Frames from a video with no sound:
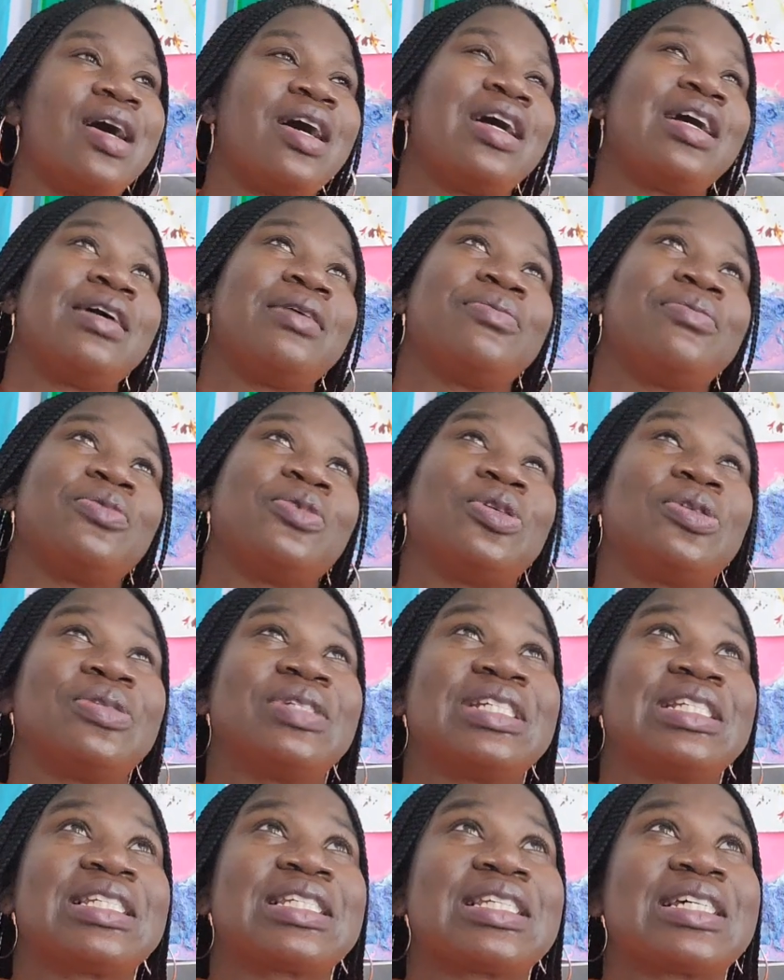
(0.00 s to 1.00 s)
We'll
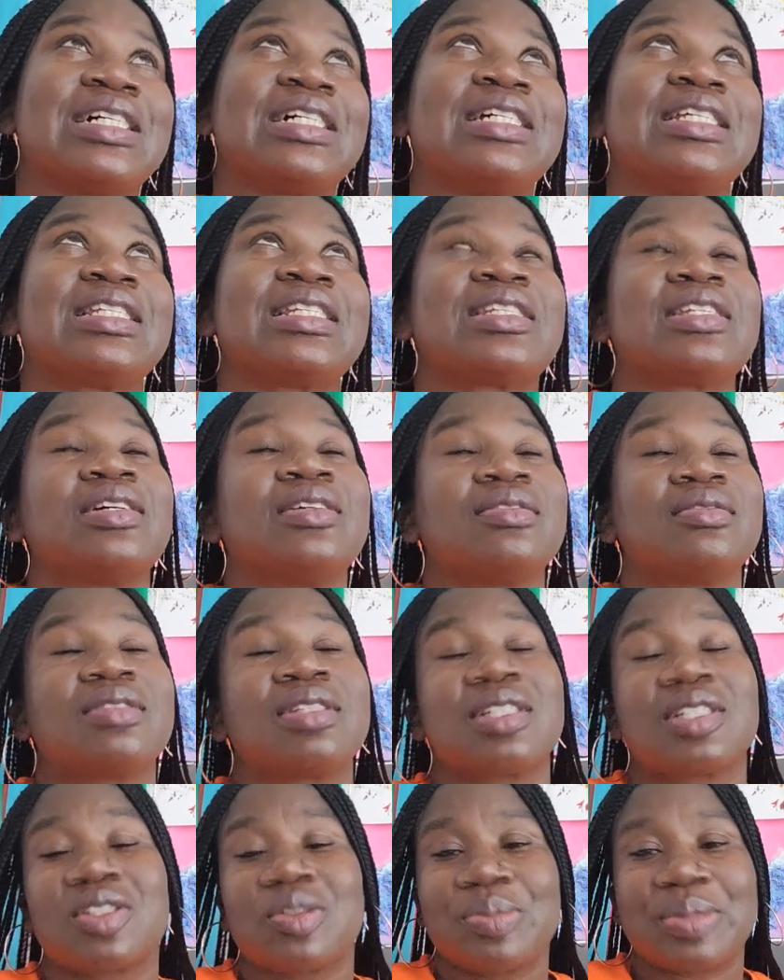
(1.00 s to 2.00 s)
discuss, so
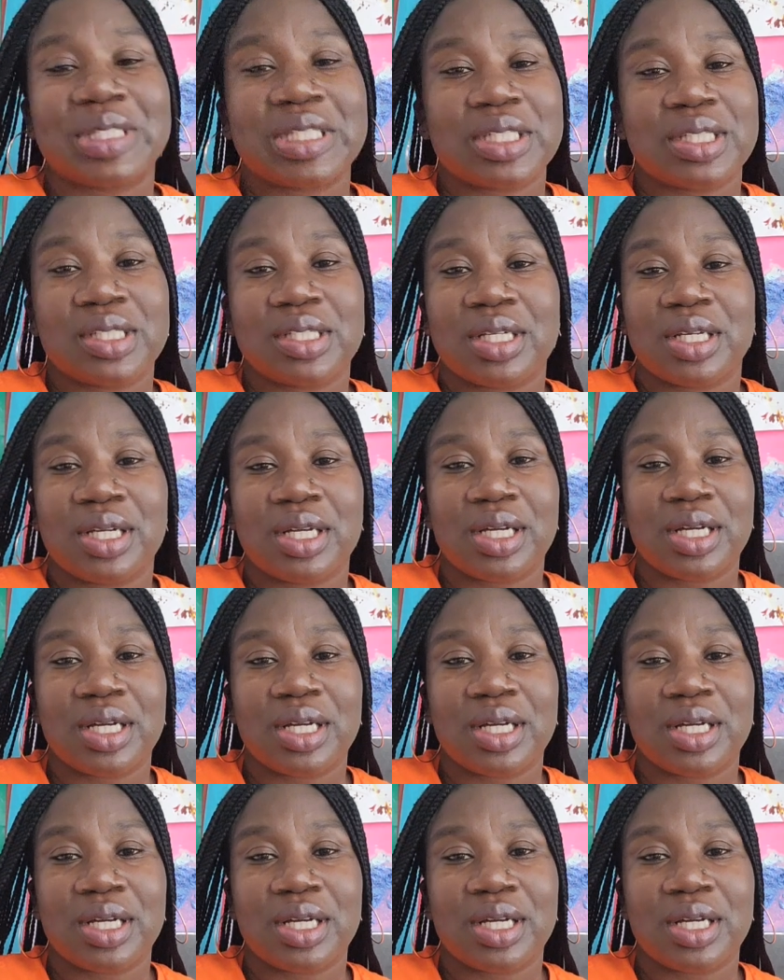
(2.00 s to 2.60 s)
this will be